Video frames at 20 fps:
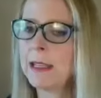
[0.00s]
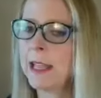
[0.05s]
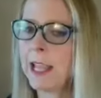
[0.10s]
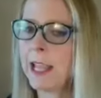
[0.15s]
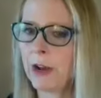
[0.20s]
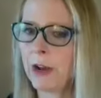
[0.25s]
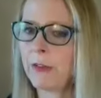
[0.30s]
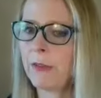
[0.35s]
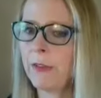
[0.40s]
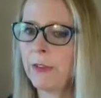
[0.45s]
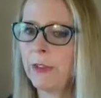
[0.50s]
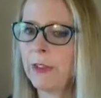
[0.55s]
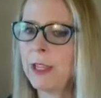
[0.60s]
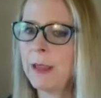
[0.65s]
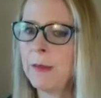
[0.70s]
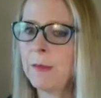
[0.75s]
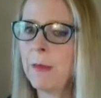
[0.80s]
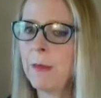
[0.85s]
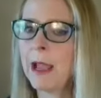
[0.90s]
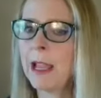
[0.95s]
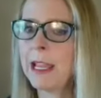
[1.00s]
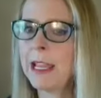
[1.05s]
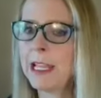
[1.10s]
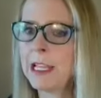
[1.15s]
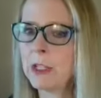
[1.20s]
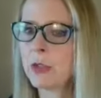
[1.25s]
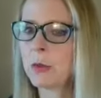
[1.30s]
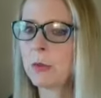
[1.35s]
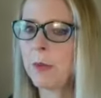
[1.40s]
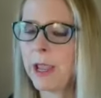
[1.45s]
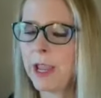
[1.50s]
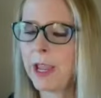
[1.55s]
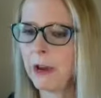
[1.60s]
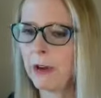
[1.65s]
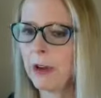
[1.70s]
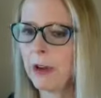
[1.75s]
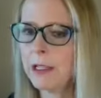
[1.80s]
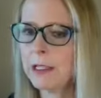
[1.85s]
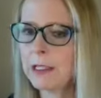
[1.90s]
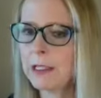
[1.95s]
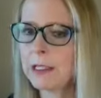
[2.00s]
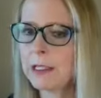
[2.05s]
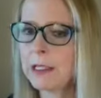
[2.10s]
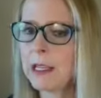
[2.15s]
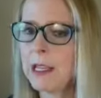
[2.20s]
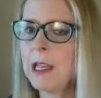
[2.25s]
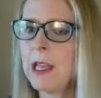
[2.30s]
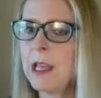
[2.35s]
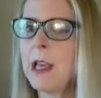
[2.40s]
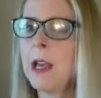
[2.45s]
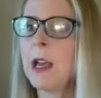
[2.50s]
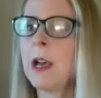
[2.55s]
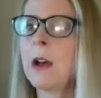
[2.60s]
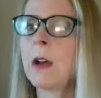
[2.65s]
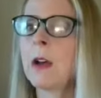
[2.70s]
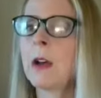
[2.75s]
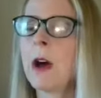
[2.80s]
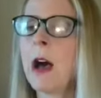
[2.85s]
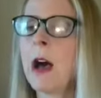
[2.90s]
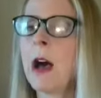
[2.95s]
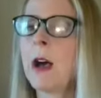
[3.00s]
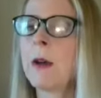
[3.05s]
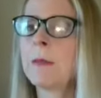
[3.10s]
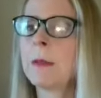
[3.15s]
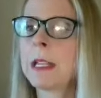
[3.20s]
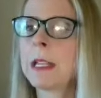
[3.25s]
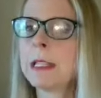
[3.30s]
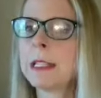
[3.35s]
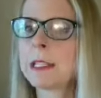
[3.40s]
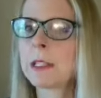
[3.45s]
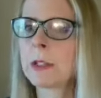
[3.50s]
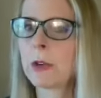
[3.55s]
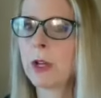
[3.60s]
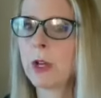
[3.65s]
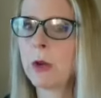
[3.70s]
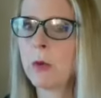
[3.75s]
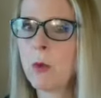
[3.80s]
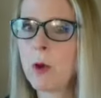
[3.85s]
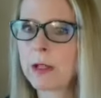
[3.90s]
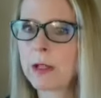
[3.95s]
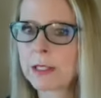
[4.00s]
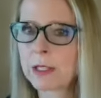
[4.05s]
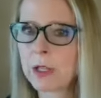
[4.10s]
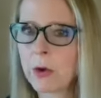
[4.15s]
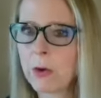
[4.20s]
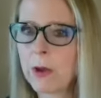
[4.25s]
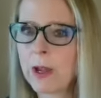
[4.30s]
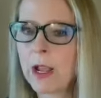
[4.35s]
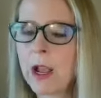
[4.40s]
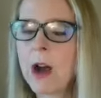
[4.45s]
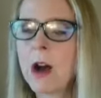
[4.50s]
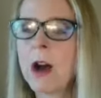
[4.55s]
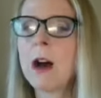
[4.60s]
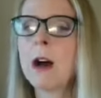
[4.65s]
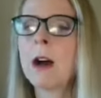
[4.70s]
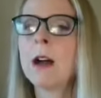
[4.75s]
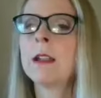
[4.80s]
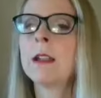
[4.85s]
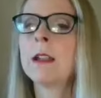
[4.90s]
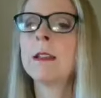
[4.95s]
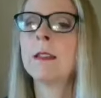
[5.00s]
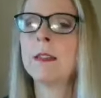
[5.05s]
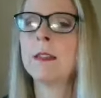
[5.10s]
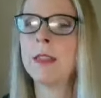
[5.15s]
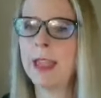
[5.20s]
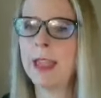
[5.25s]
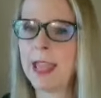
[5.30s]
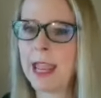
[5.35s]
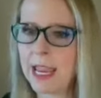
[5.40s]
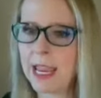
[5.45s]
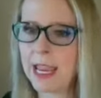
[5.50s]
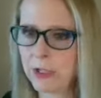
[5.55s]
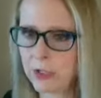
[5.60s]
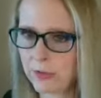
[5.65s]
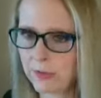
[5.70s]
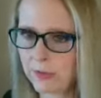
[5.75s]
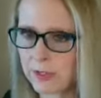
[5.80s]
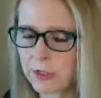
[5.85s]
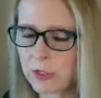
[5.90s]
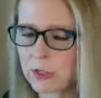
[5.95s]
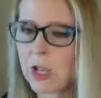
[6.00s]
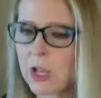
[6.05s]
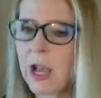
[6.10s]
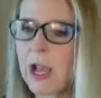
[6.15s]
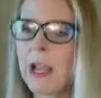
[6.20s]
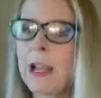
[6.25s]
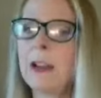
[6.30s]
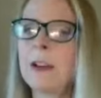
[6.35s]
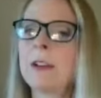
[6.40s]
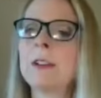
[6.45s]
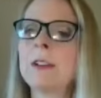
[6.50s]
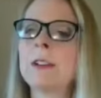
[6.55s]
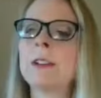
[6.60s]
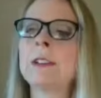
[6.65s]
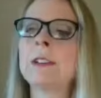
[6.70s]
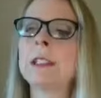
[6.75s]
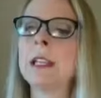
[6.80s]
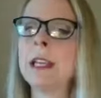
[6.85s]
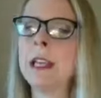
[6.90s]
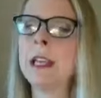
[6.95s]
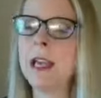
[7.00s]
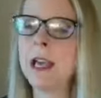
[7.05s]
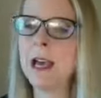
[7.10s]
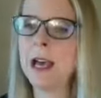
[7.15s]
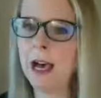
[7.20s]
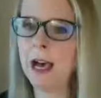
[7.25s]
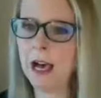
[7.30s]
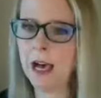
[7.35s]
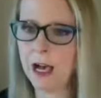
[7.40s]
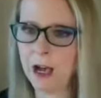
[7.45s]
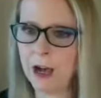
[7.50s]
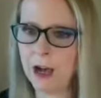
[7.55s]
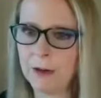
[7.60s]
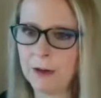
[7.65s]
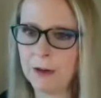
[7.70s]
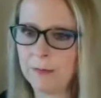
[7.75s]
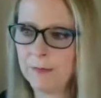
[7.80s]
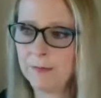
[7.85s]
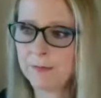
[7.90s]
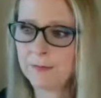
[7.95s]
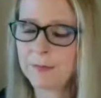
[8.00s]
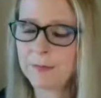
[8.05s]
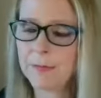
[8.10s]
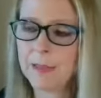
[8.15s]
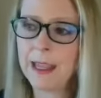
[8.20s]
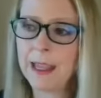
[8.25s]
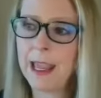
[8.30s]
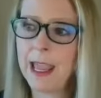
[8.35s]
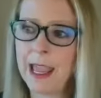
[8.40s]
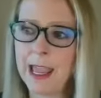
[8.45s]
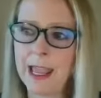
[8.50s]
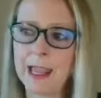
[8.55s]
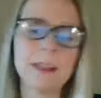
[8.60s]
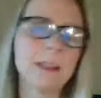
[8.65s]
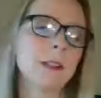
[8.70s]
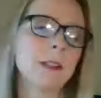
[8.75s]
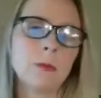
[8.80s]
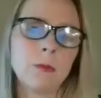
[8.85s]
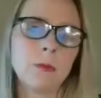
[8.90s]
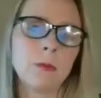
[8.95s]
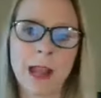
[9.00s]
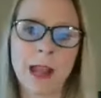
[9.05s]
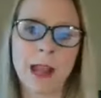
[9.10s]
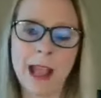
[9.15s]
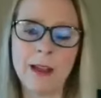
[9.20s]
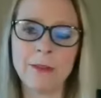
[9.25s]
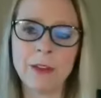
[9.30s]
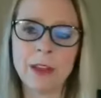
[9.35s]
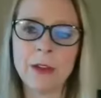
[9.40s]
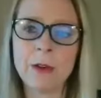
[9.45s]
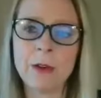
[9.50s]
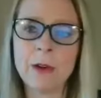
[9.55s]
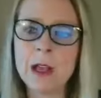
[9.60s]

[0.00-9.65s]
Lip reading: carefully by each parent, considering what's going on, the age of the child, and what have you.